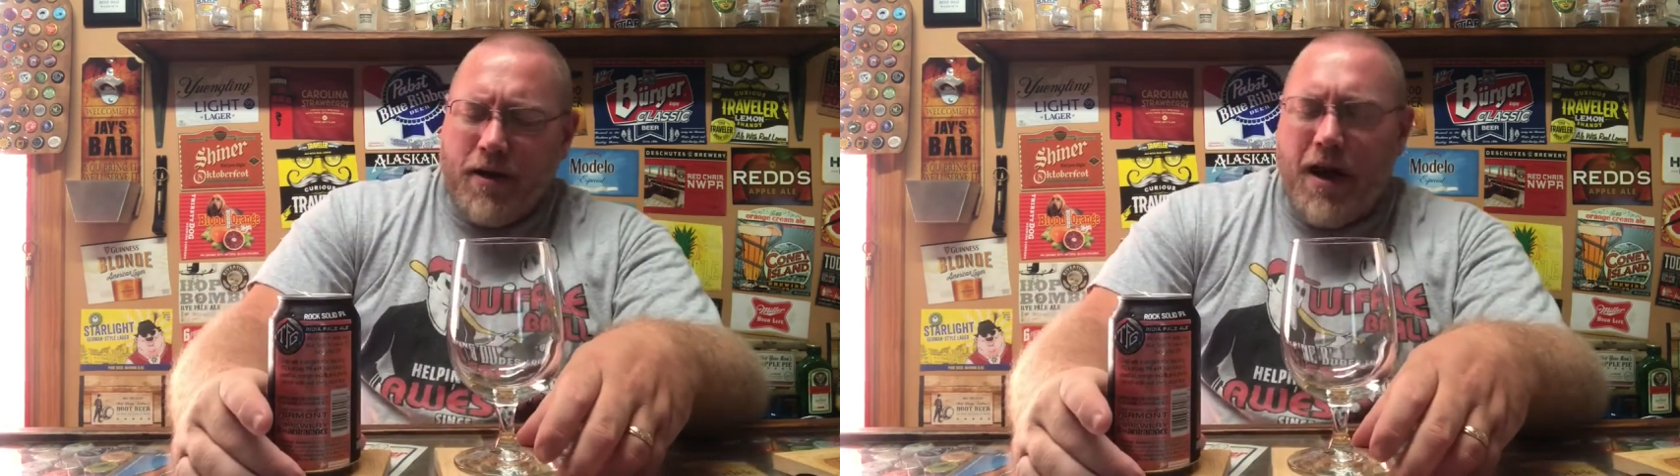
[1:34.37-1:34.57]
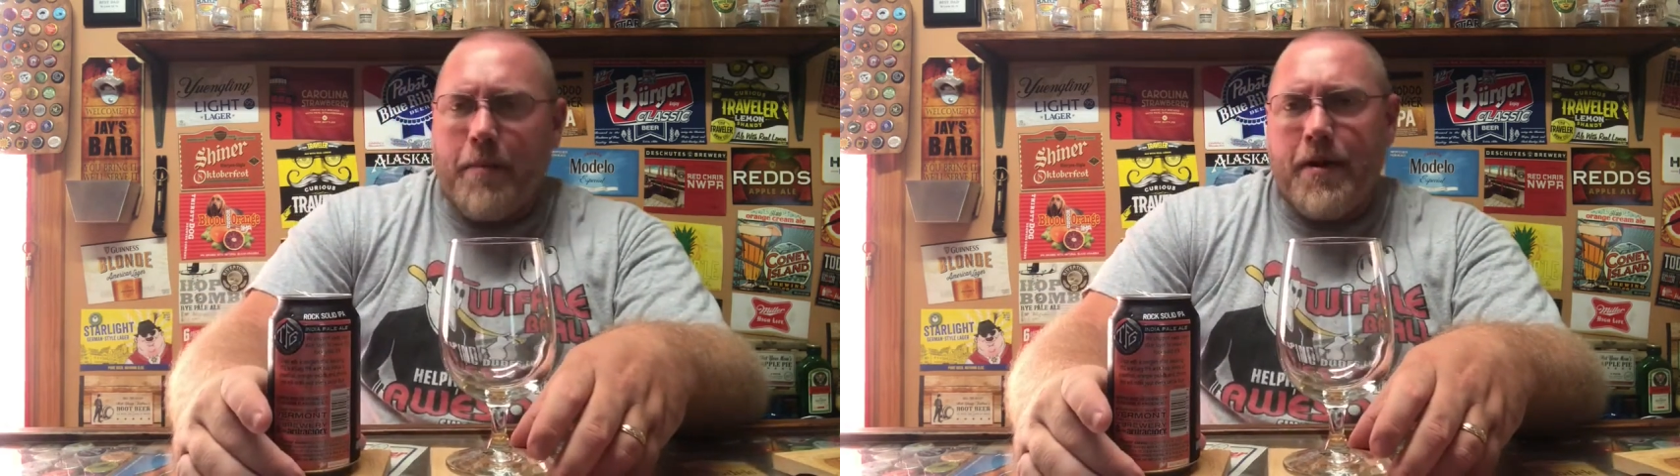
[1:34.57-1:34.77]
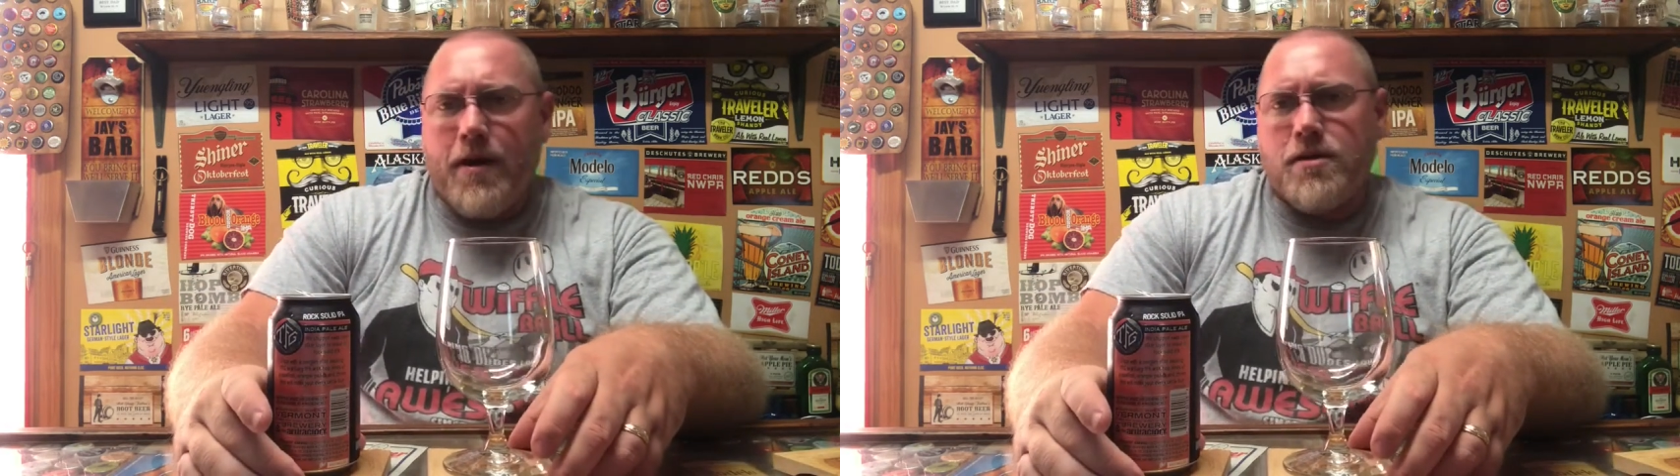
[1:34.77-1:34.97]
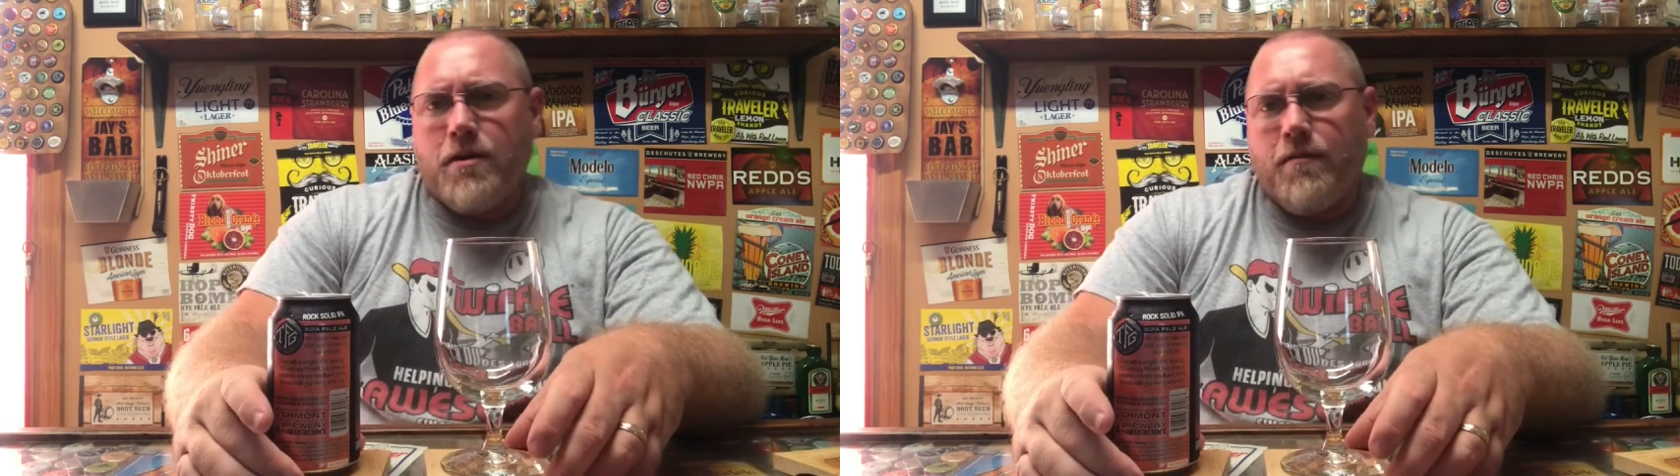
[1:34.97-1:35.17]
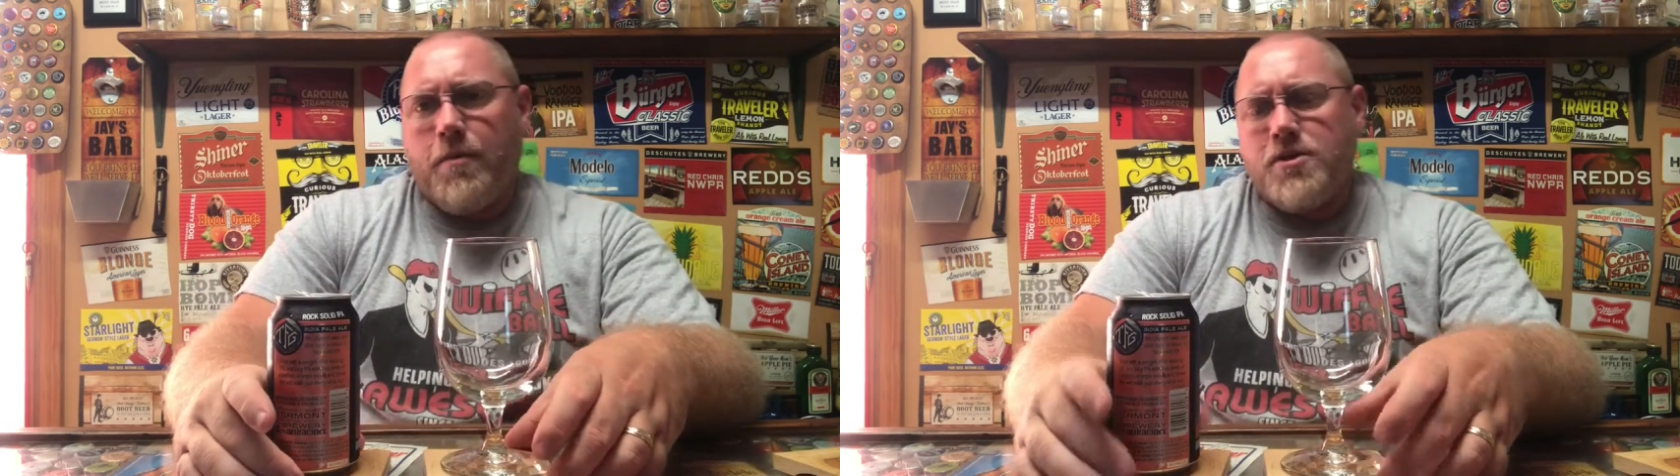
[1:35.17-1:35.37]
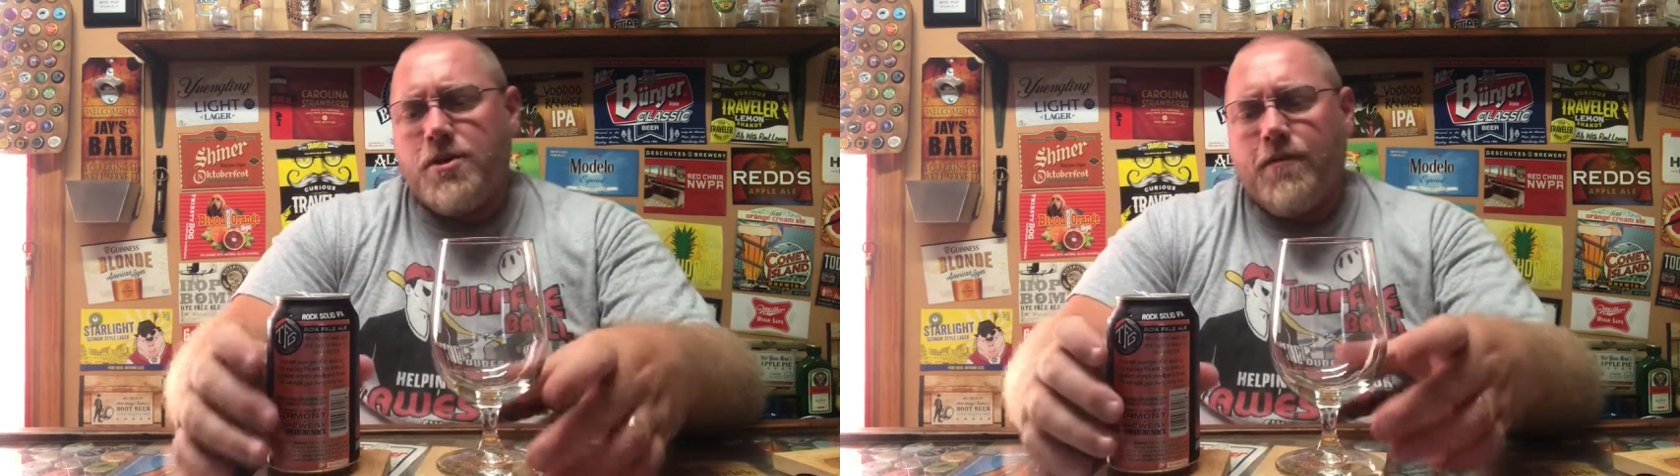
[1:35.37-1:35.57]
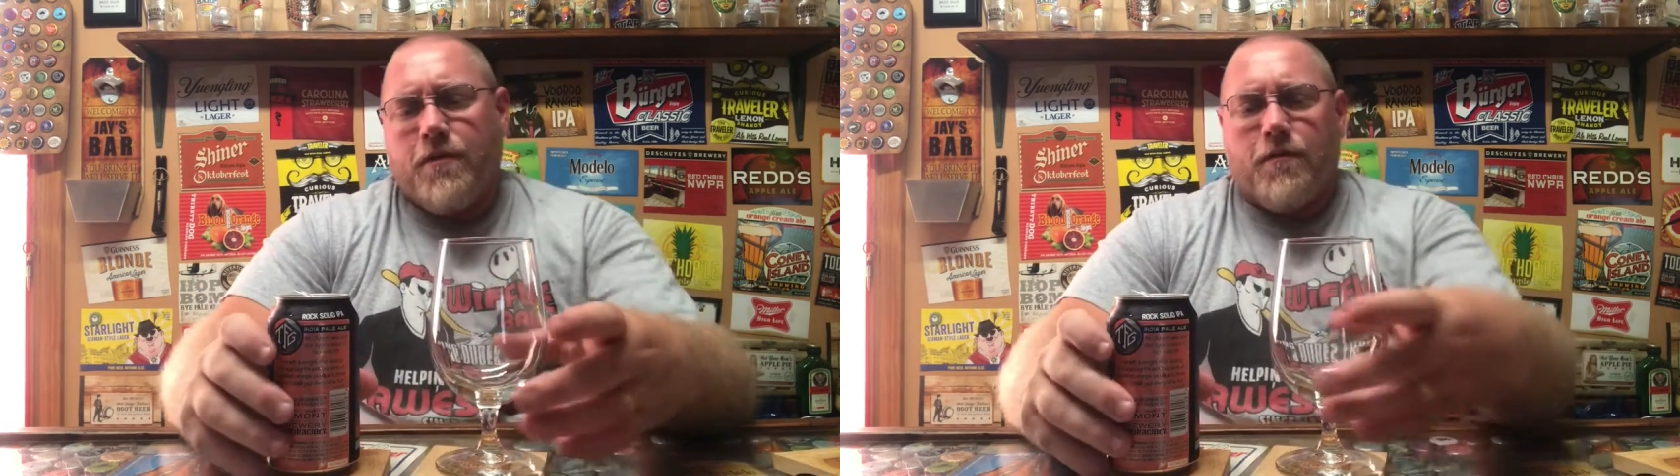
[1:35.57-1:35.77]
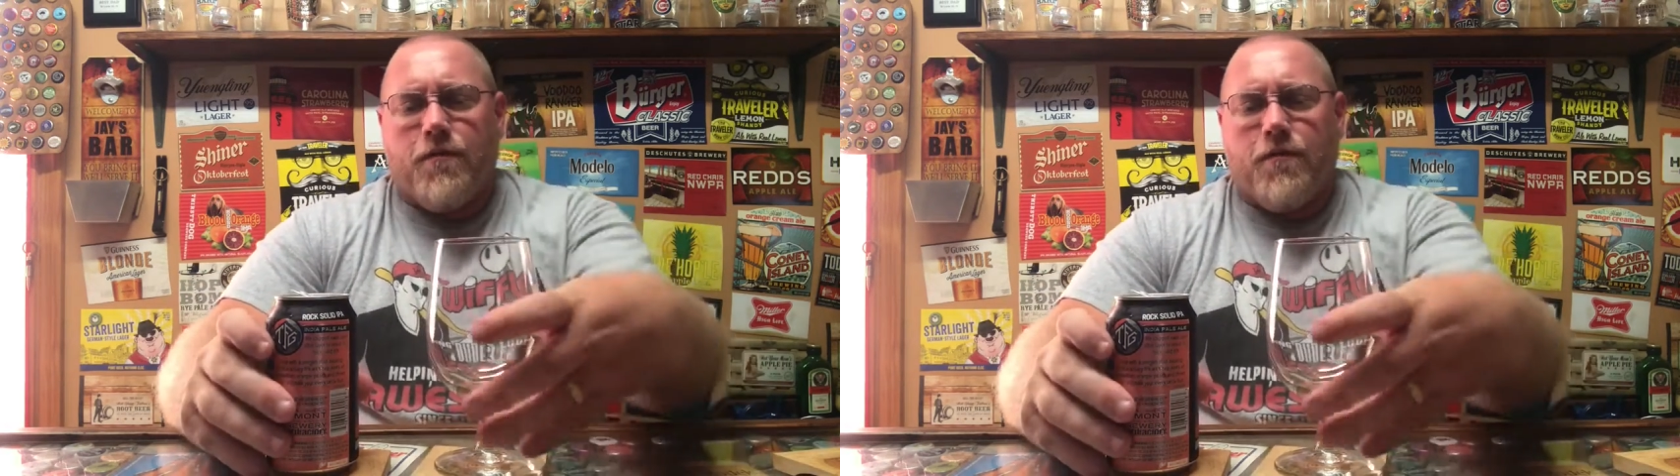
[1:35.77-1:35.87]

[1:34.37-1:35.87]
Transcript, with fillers: combination of a bunch of different